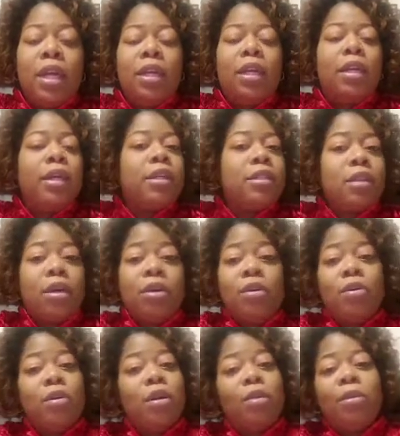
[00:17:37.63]
that there's a
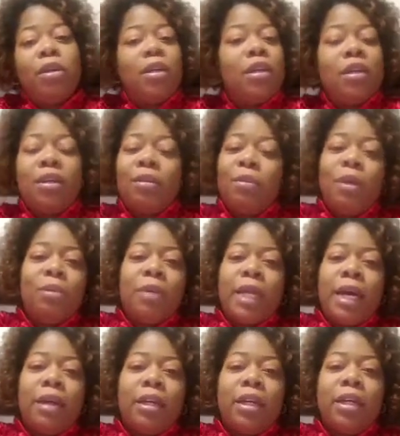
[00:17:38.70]
whole community of people
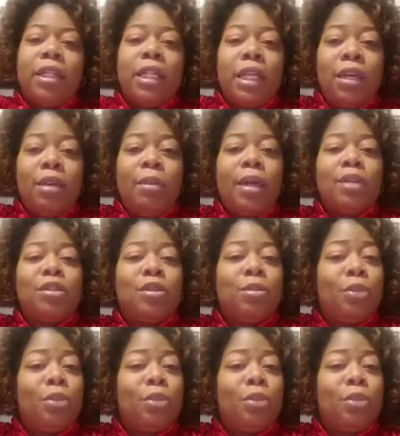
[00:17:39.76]
out there thinking about you,